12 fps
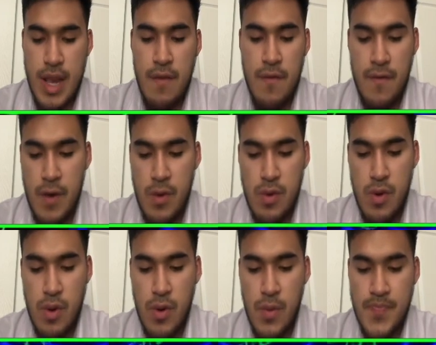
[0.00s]
a field
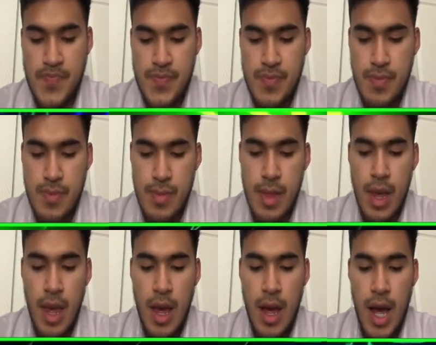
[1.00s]
goal.
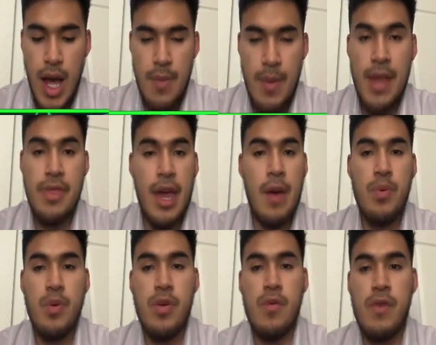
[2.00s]
Um, at that
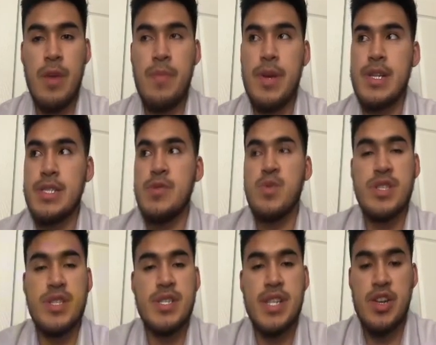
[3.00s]
point, right, because it was
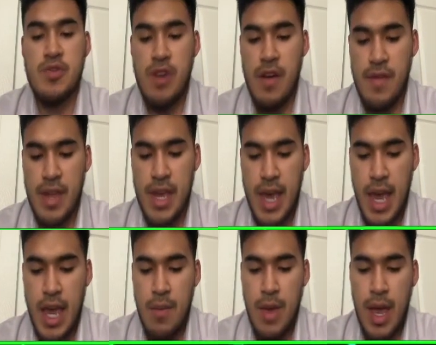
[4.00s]
the second drive of the
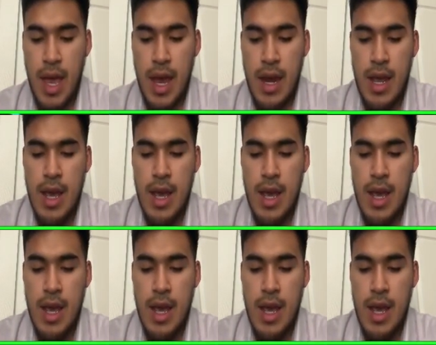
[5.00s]
game, and